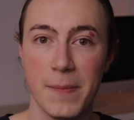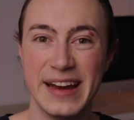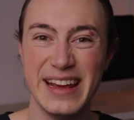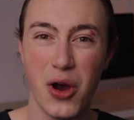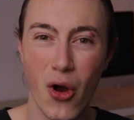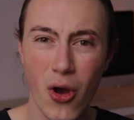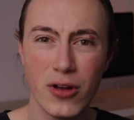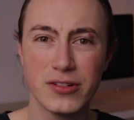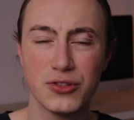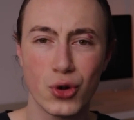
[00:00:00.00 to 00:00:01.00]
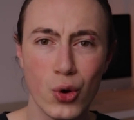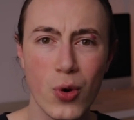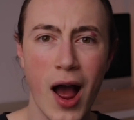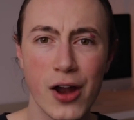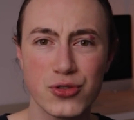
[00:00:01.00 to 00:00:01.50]
but he earned
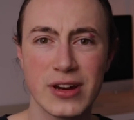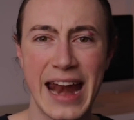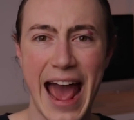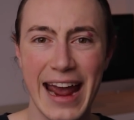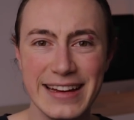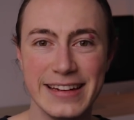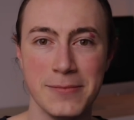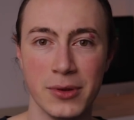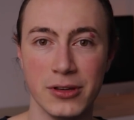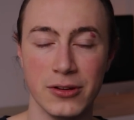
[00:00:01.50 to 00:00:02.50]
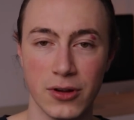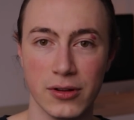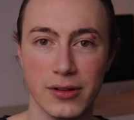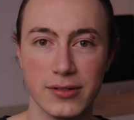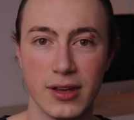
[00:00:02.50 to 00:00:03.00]
$280 million
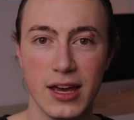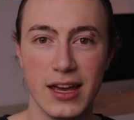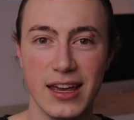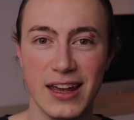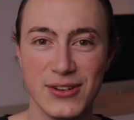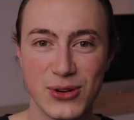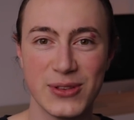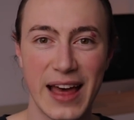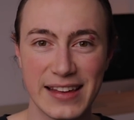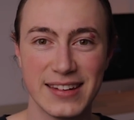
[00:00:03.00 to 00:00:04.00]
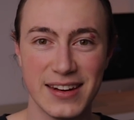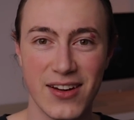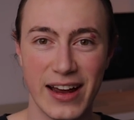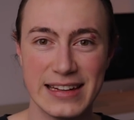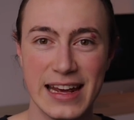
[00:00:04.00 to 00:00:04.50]
in
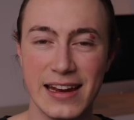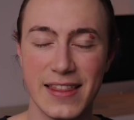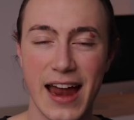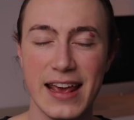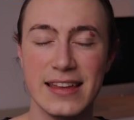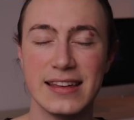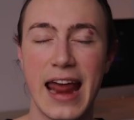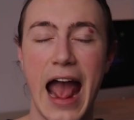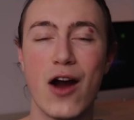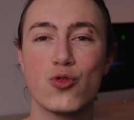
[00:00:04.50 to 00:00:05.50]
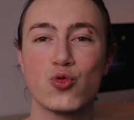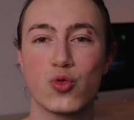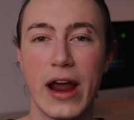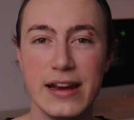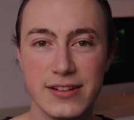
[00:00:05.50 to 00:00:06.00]
2019, and that is an
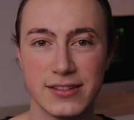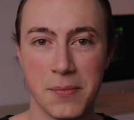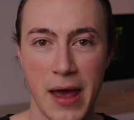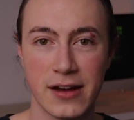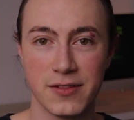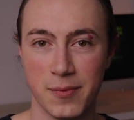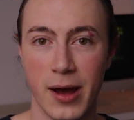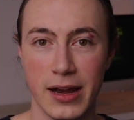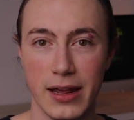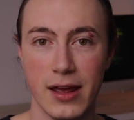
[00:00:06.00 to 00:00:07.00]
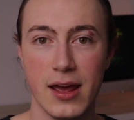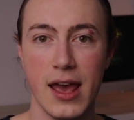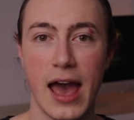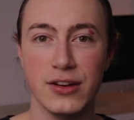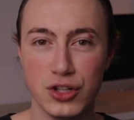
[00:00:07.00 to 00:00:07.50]
outrageous amount of money.
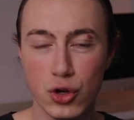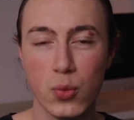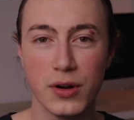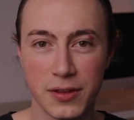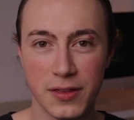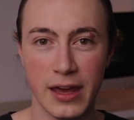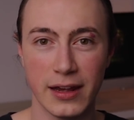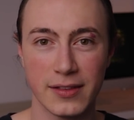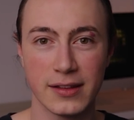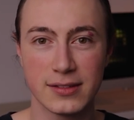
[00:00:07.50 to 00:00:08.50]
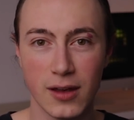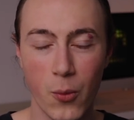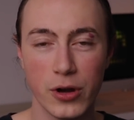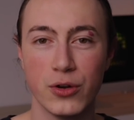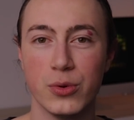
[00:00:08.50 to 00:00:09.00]
And you would think that
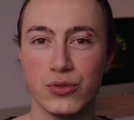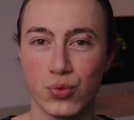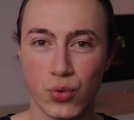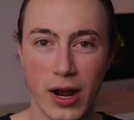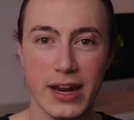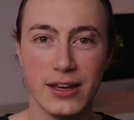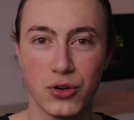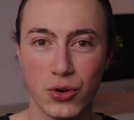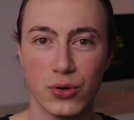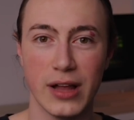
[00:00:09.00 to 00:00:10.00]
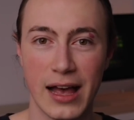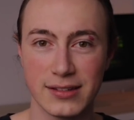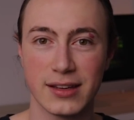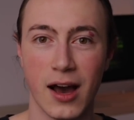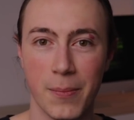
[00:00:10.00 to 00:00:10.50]
someone who is running Google
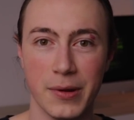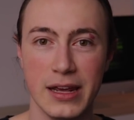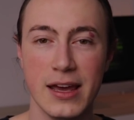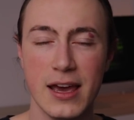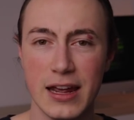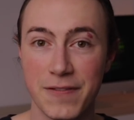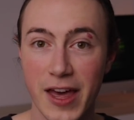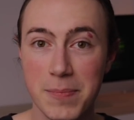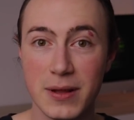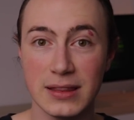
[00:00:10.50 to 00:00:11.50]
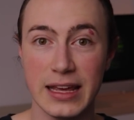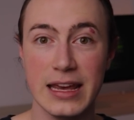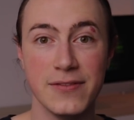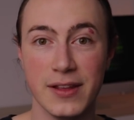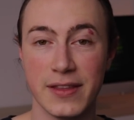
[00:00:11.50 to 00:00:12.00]
as a company, if they
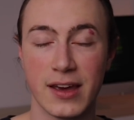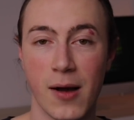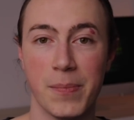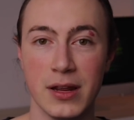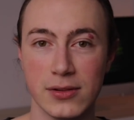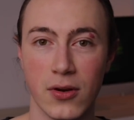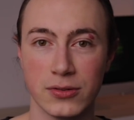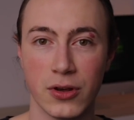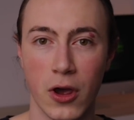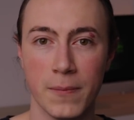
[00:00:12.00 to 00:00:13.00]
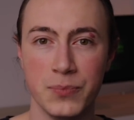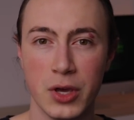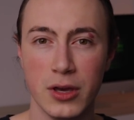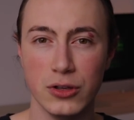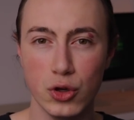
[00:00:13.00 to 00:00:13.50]
believed in the company long term,
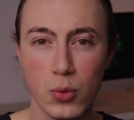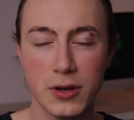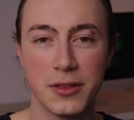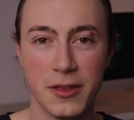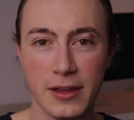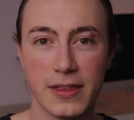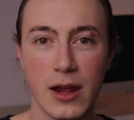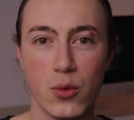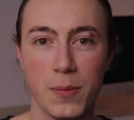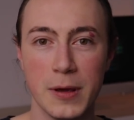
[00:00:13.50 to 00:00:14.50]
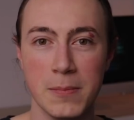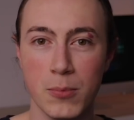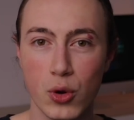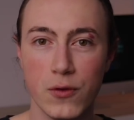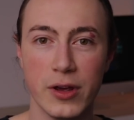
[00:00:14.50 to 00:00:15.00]
you would think they would be
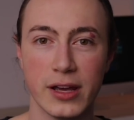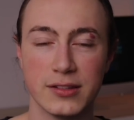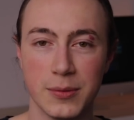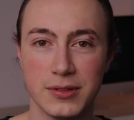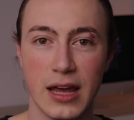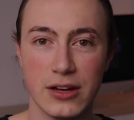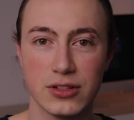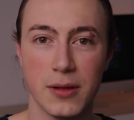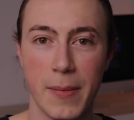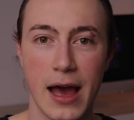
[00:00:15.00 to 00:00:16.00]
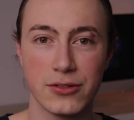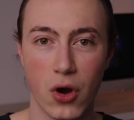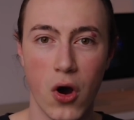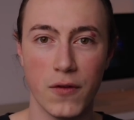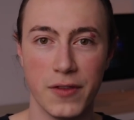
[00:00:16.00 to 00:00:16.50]
moving a substantial amount
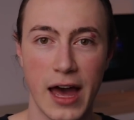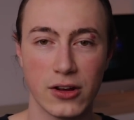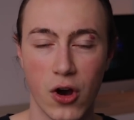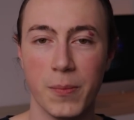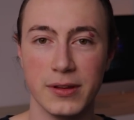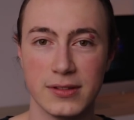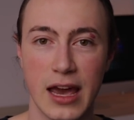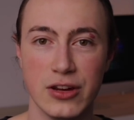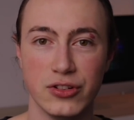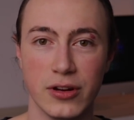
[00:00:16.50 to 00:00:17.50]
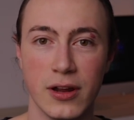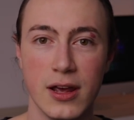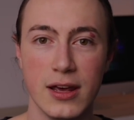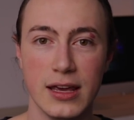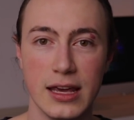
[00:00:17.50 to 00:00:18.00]
of that compensation
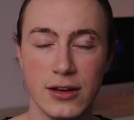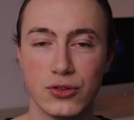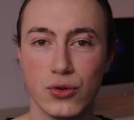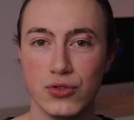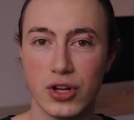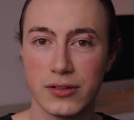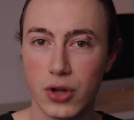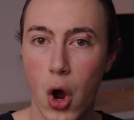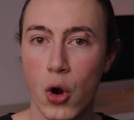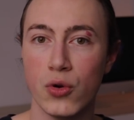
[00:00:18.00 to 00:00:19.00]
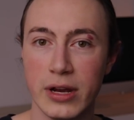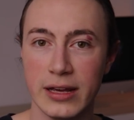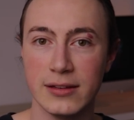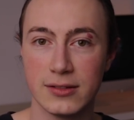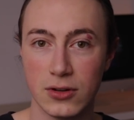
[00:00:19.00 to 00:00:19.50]
into just
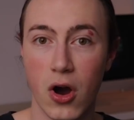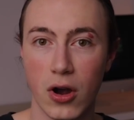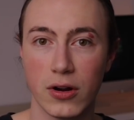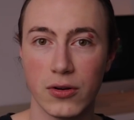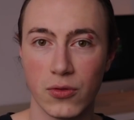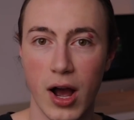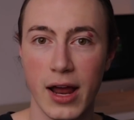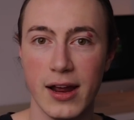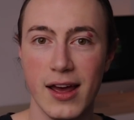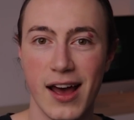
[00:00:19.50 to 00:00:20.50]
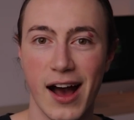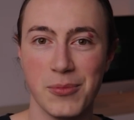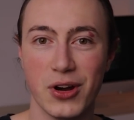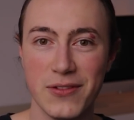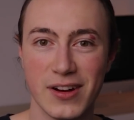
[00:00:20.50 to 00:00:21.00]
owning stock, right? I'm
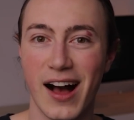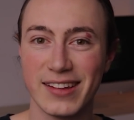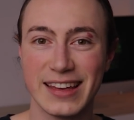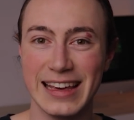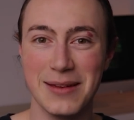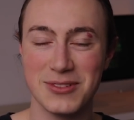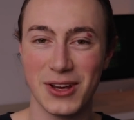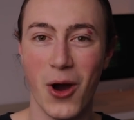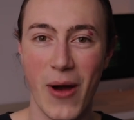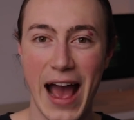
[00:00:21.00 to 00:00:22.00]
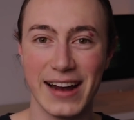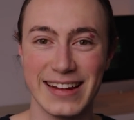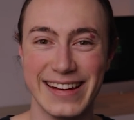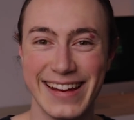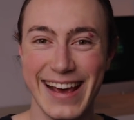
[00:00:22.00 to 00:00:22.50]
not even asking him to go out
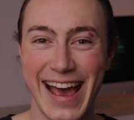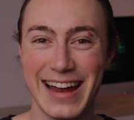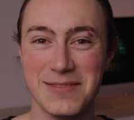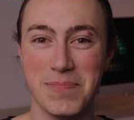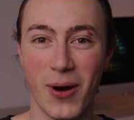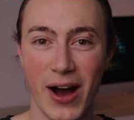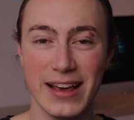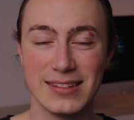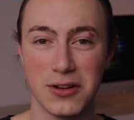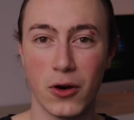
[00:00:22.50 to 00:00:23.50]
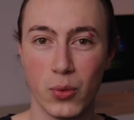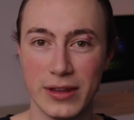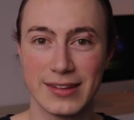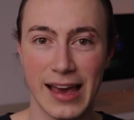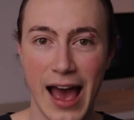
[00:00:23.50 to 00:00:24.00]
and buy stock
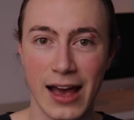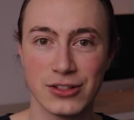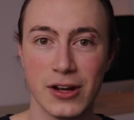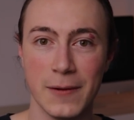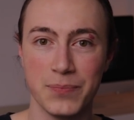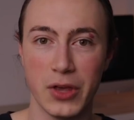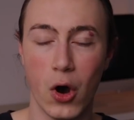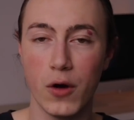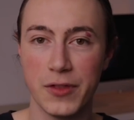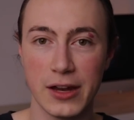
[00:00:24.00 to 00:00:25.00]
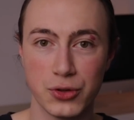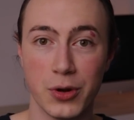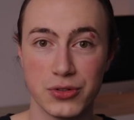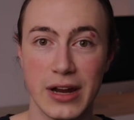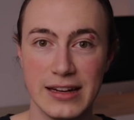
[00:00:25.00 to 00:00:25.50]
with cash. Of that
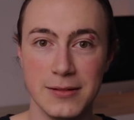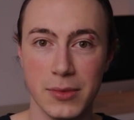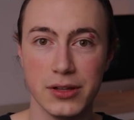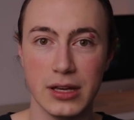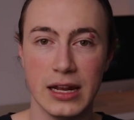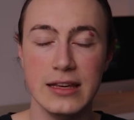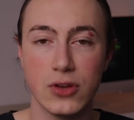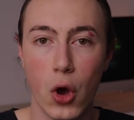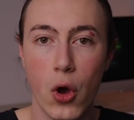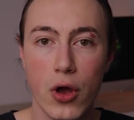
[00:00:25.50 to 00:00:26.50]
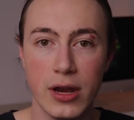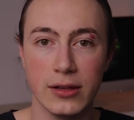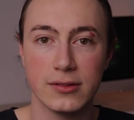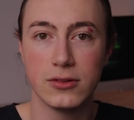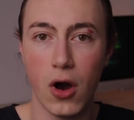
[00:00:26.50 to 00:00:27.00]
280 million, he's earning
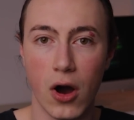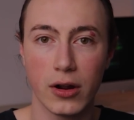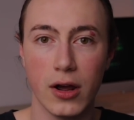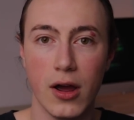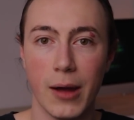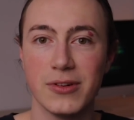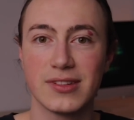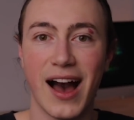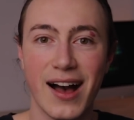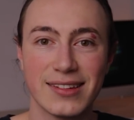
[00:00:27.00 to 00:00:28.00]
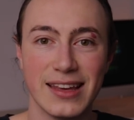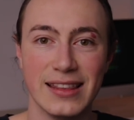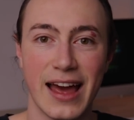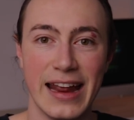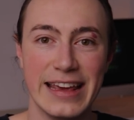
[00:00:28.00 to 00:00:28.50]
stock. I'm just asking
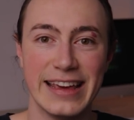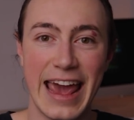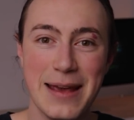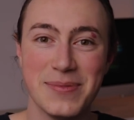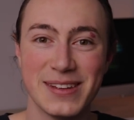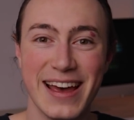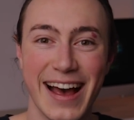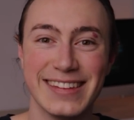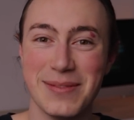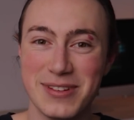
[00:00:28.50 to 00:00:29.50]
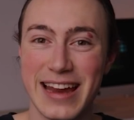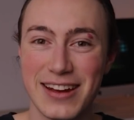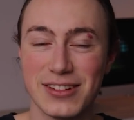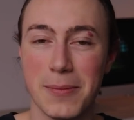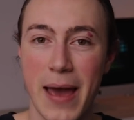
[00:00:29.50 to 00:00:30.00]
that he keeps a
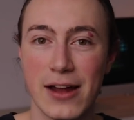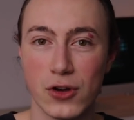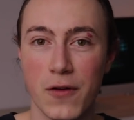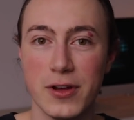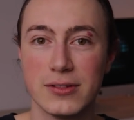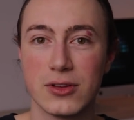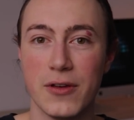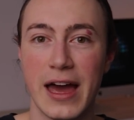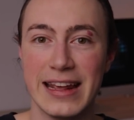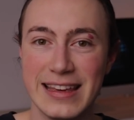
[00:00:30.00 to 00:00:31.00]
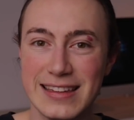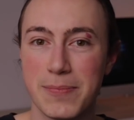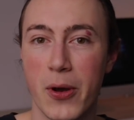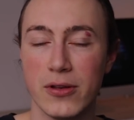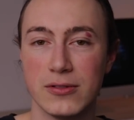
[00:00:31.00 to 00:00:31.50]
substantial amount of it so that his
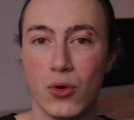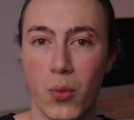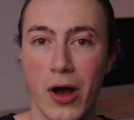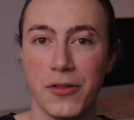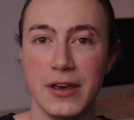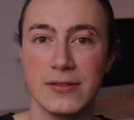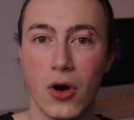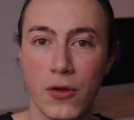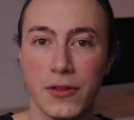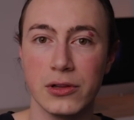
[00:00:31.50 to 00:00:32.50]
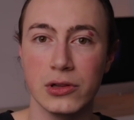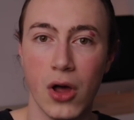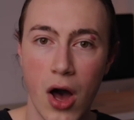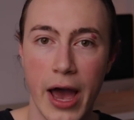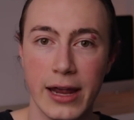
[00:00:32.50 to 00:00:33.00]
personal wealth is on the
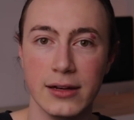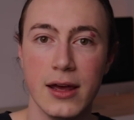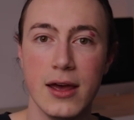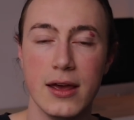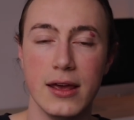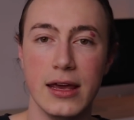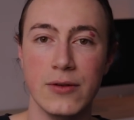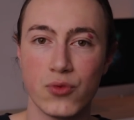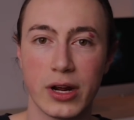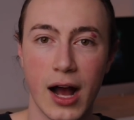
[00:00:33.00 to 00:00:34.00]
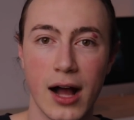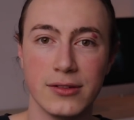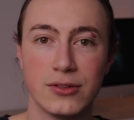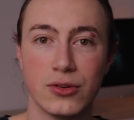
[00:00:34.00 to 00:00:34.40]
line in regards